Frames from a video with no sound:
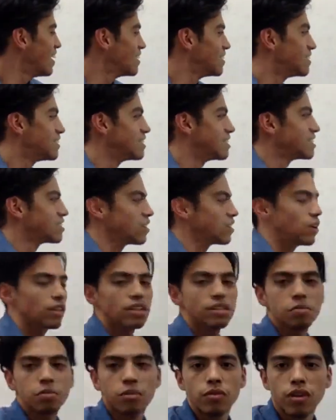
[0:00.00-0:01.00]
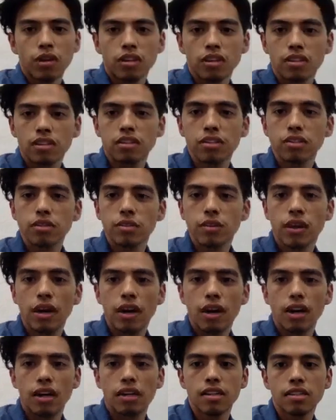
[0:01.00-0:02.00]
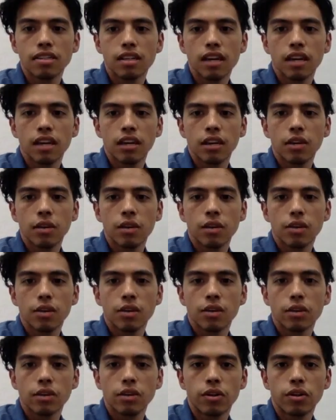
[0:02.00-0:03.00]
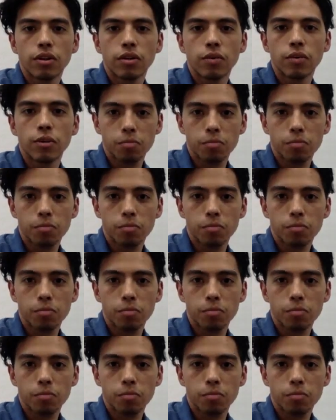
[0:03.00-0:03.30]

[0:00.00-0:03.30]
All right, so let's move on to cellular